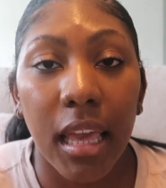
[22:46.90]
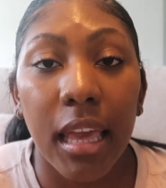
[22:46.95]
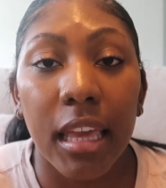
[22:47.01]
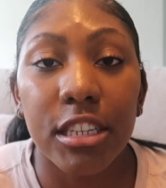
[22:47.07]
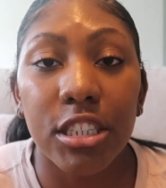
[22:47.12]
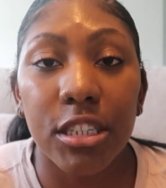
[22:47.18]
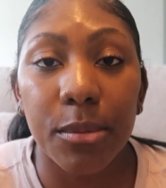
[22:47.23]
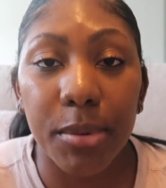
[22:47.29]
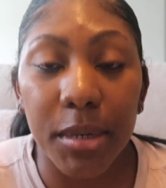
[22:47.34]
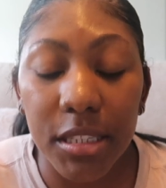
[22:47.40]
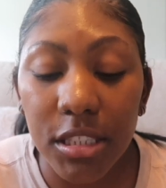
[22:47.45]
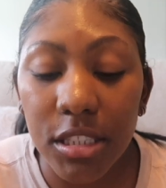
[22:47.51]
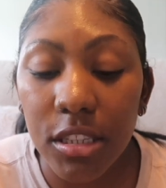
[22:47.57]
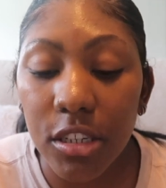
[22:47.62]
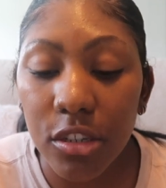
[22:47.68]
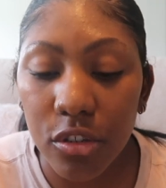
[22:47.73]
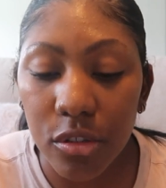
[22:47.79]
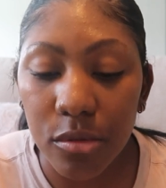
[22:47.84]
She puts in
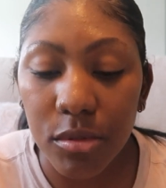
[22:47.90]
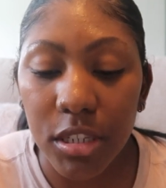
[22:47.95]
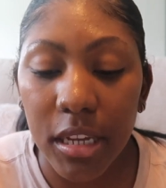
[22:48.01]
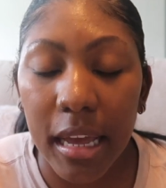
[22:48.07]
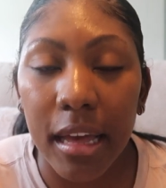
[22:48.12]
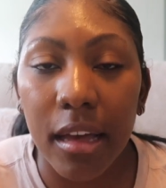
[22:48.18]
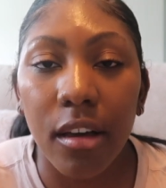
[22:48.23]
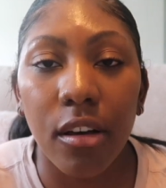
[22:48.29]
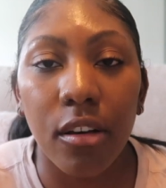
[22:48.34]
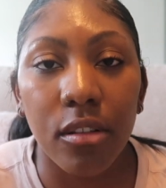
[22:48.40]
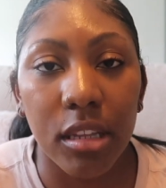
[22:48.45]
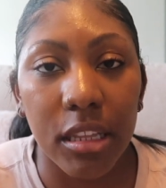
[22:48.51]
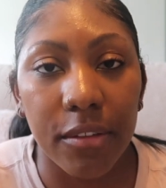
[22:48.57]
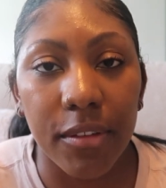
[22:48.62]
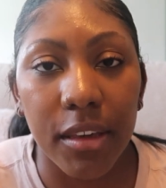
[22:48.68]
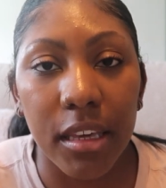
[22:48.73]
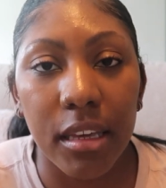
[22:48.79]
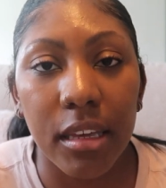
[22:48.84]
the group chat,
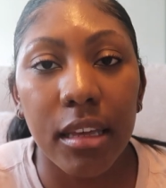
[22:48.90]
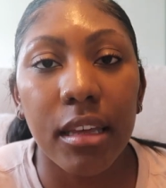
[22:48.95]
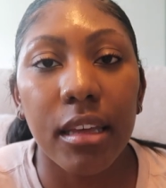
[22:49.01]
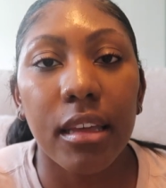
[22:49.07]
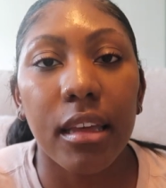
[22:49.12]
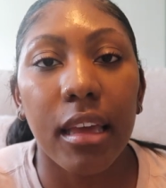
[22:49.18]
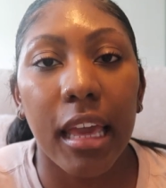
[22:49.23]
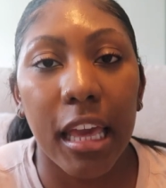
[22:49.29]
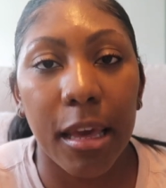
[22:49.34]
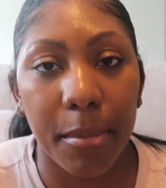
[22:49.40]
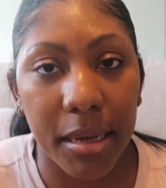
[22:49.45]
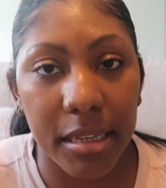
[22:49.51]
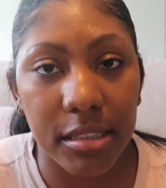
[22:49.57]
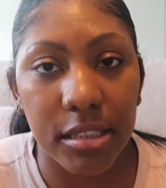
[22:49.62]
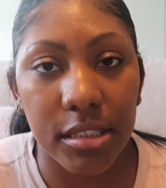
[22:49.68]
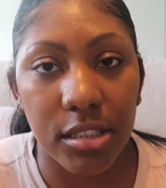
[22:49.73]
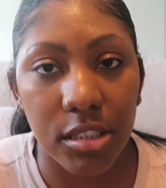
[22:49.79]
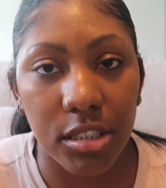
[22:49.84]
Olivia and my
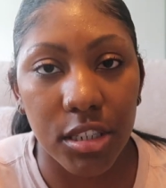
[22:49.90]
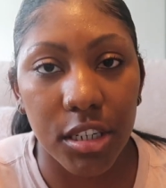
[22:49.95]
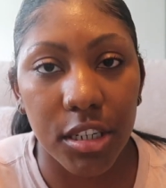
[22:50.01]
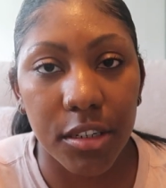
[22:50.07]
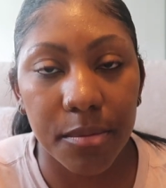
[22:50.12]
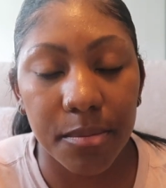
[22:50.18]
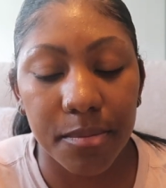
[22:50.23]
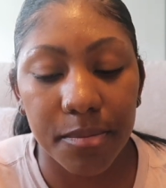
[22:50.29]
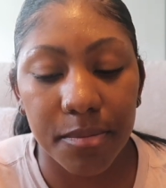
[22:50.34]
sister.